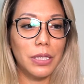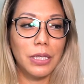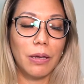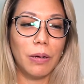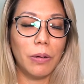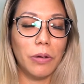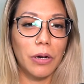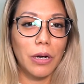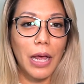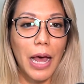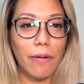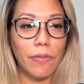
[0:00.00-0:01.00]
So they're going
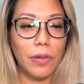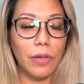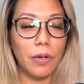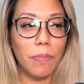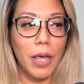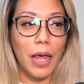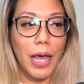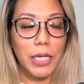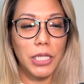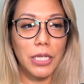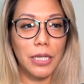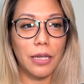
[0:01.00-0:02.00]
to have a little bit
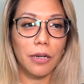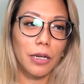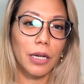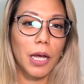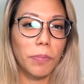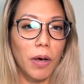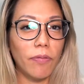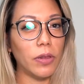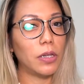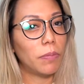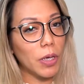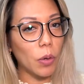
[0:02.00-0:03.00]
edgy. They're going to come off a
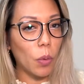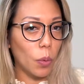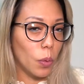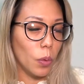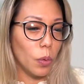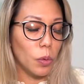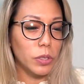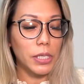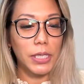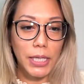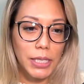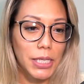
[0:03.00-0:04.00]
little bit cold
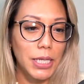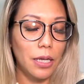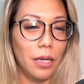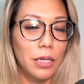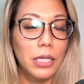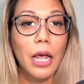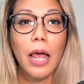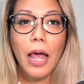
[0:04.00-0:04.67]
and distant.